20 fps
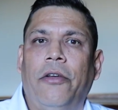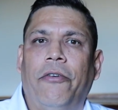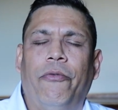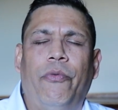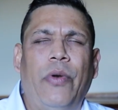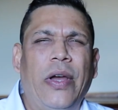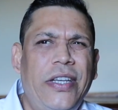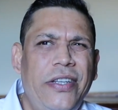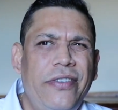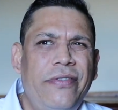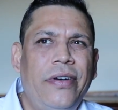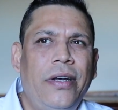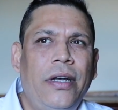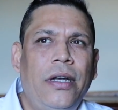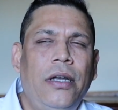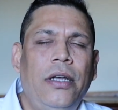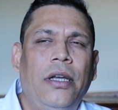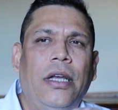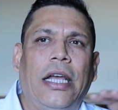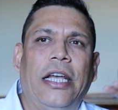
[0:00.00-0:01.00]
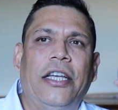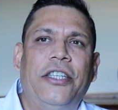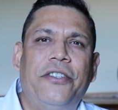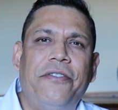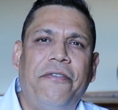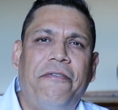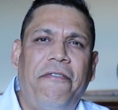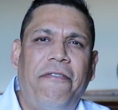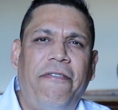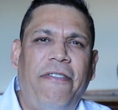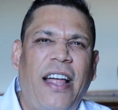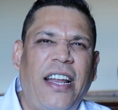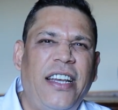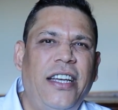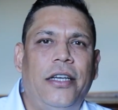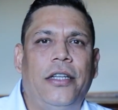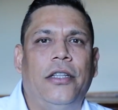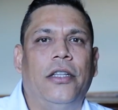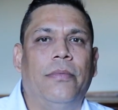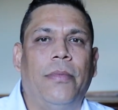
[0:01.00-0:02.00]
Vetiver is
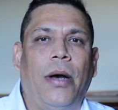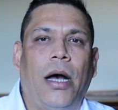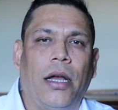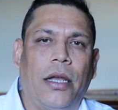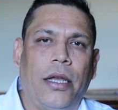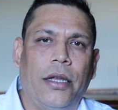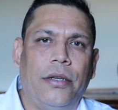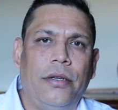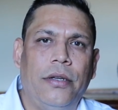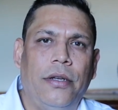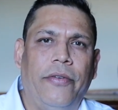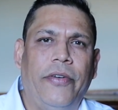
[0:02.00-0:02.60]
flooded in the market.